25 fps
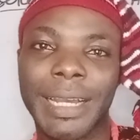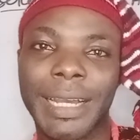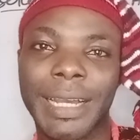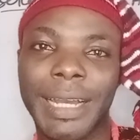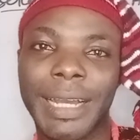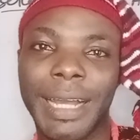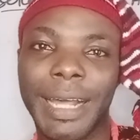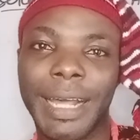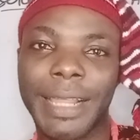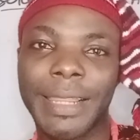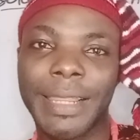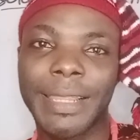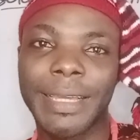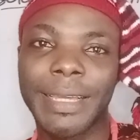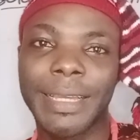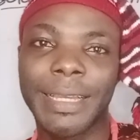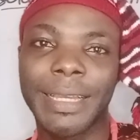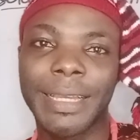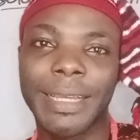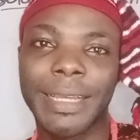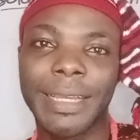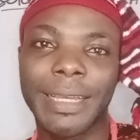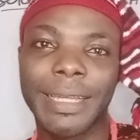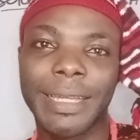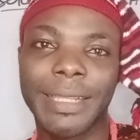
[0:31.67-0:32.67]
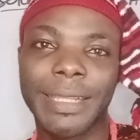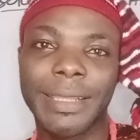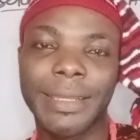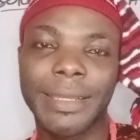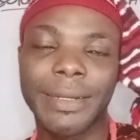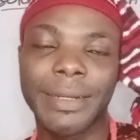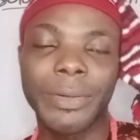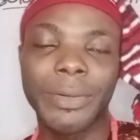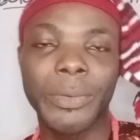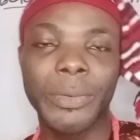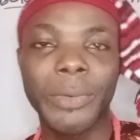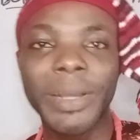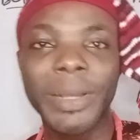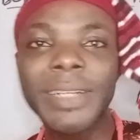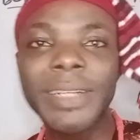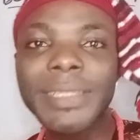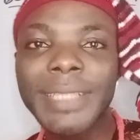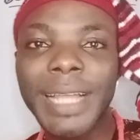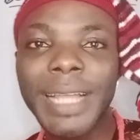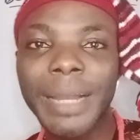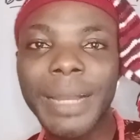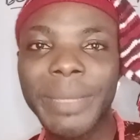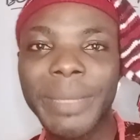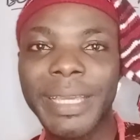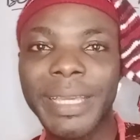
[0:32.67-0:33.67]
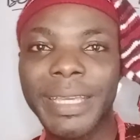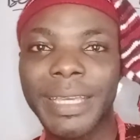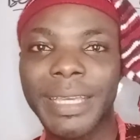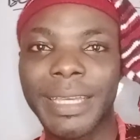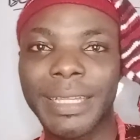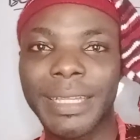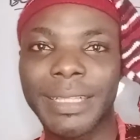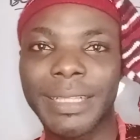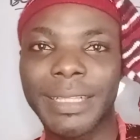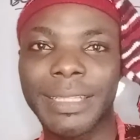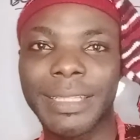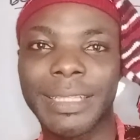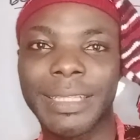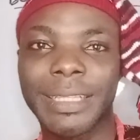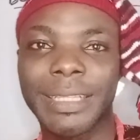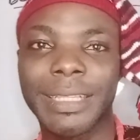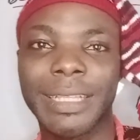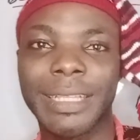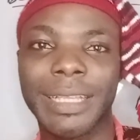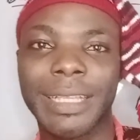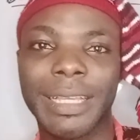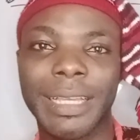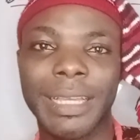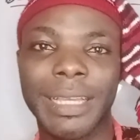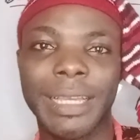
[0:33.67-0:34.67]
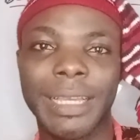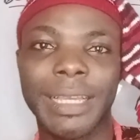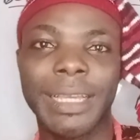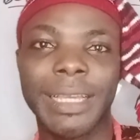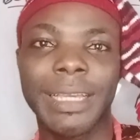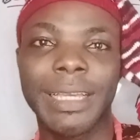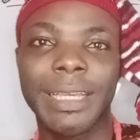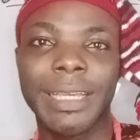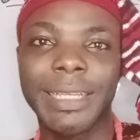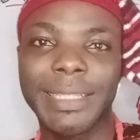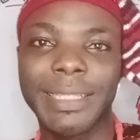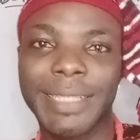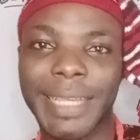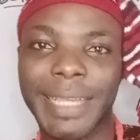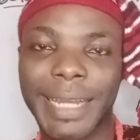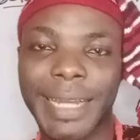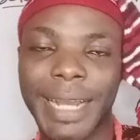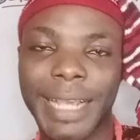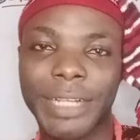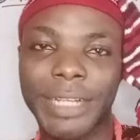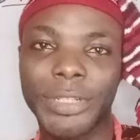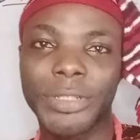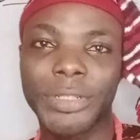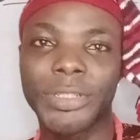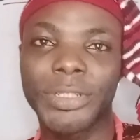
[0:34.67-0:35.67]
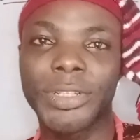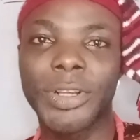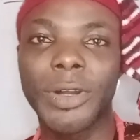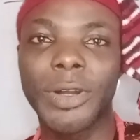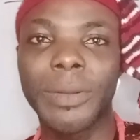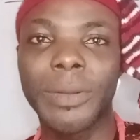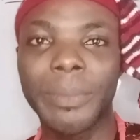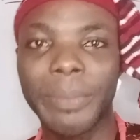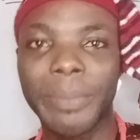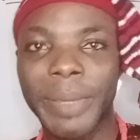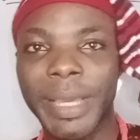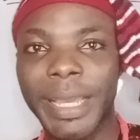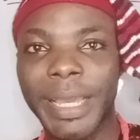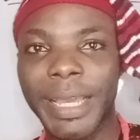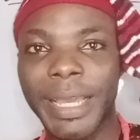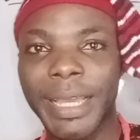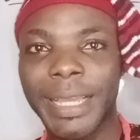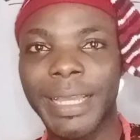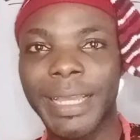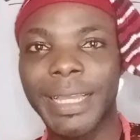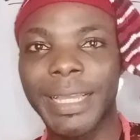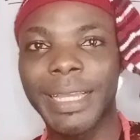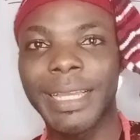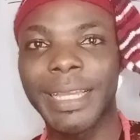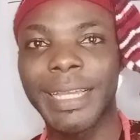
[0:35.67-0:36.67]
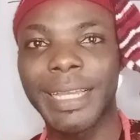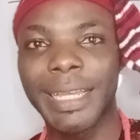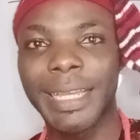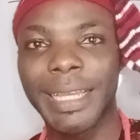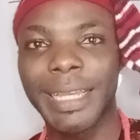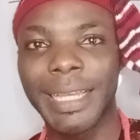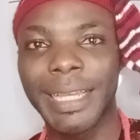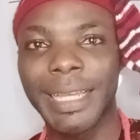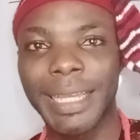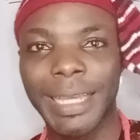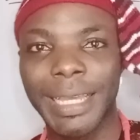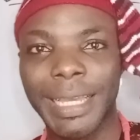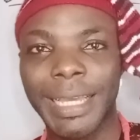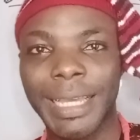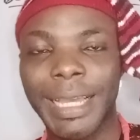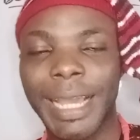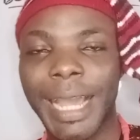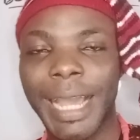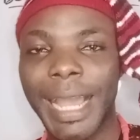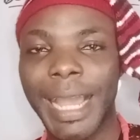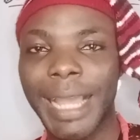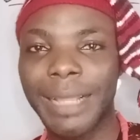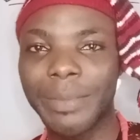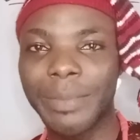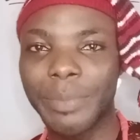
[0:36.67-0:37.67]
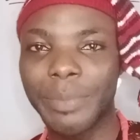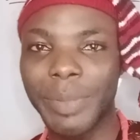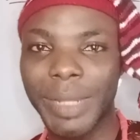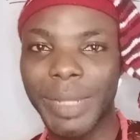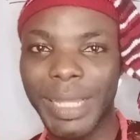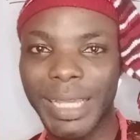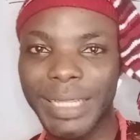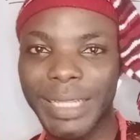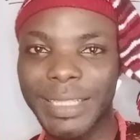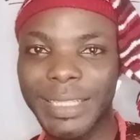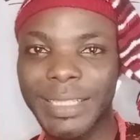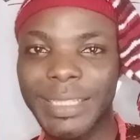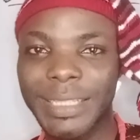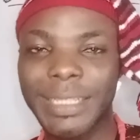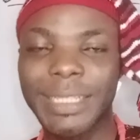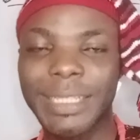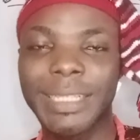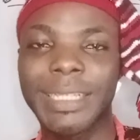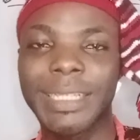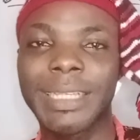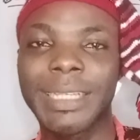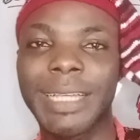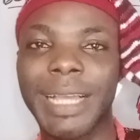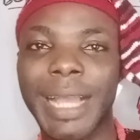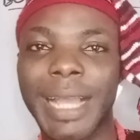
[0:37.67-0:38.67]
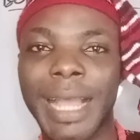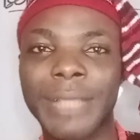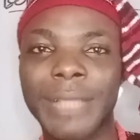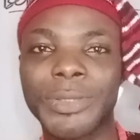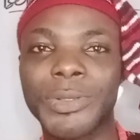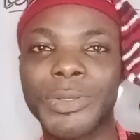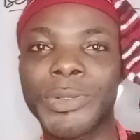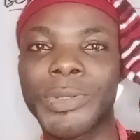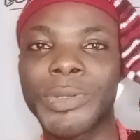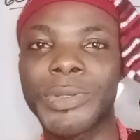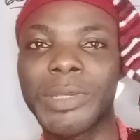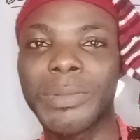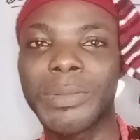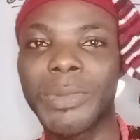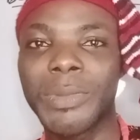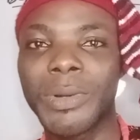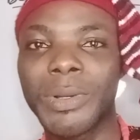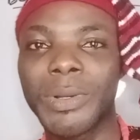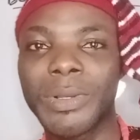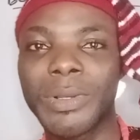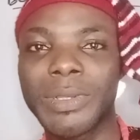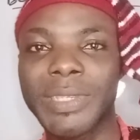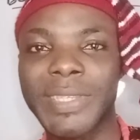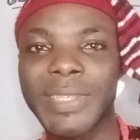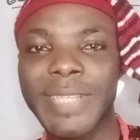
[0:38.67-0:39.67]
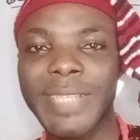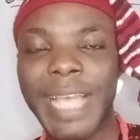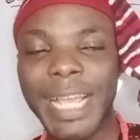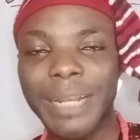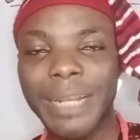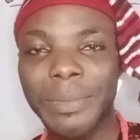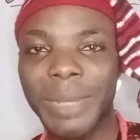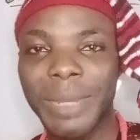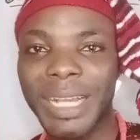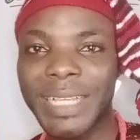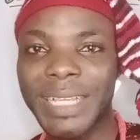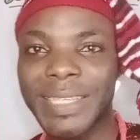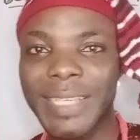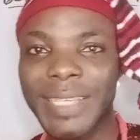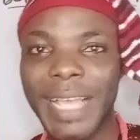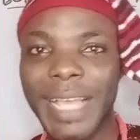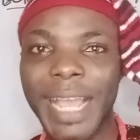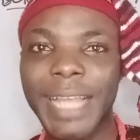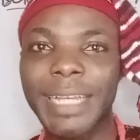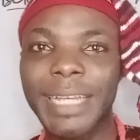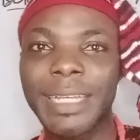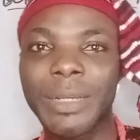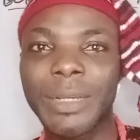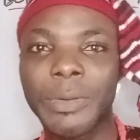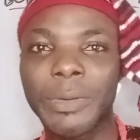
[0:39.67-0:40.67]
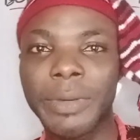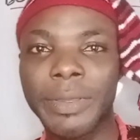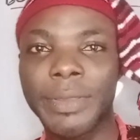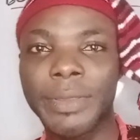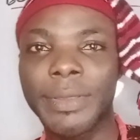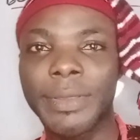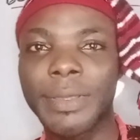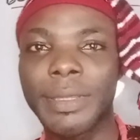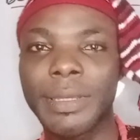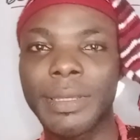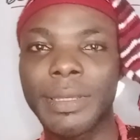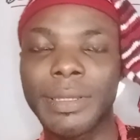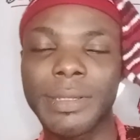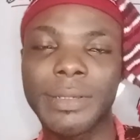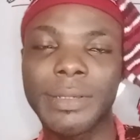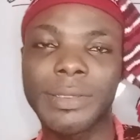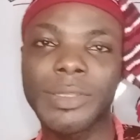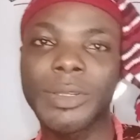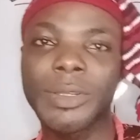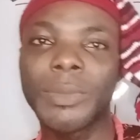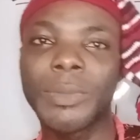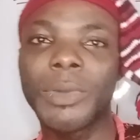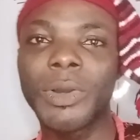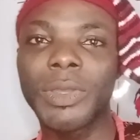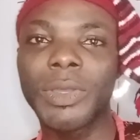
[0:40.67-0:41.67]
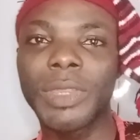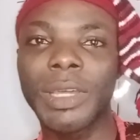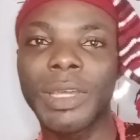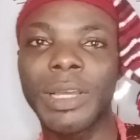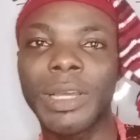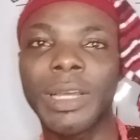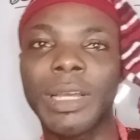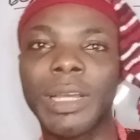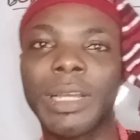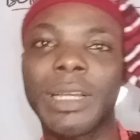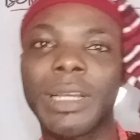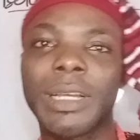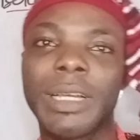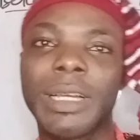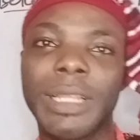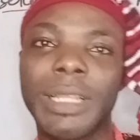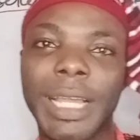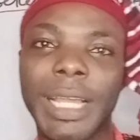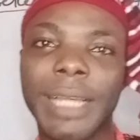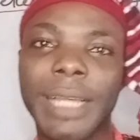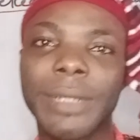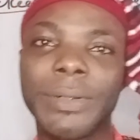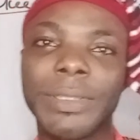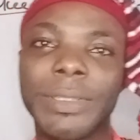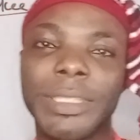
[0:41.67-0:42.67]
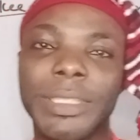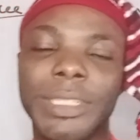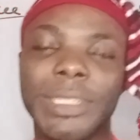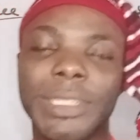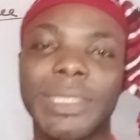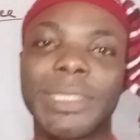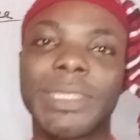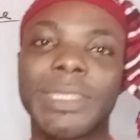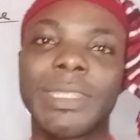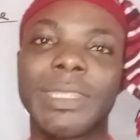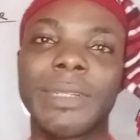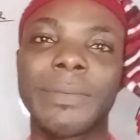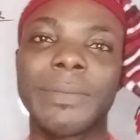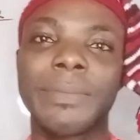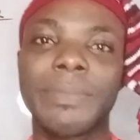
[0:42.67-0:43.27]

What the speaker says: And the request they're making is that I should compare and place Asusu Igbo side by side with some other languages.